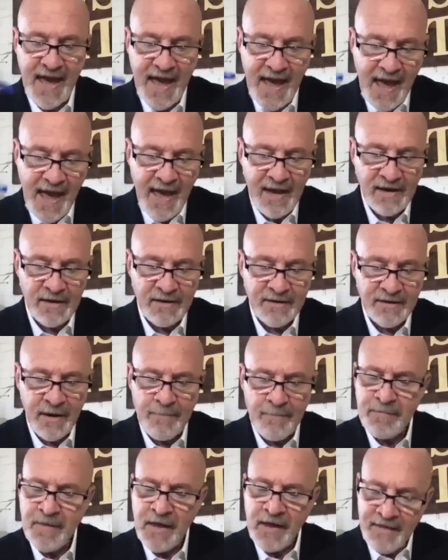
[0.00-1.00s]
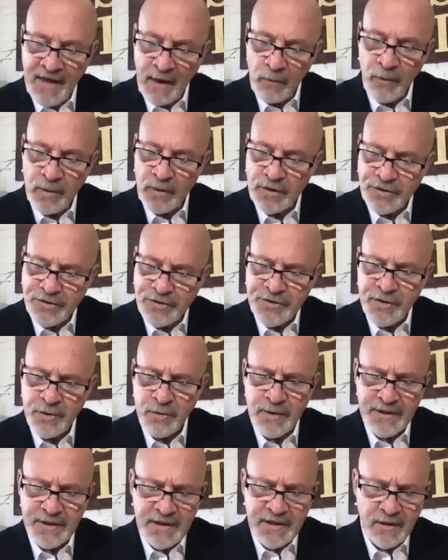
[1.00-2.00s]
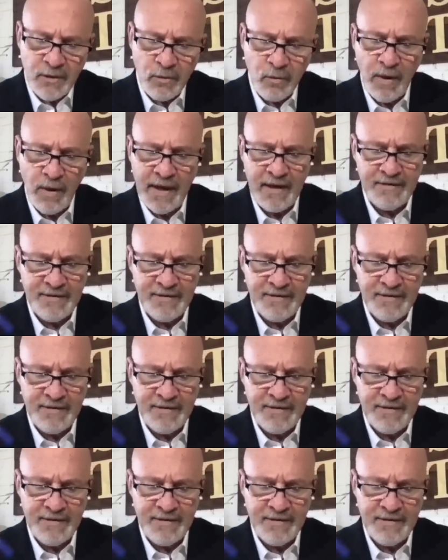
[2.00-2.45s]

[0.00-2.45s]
and that we would do it in a way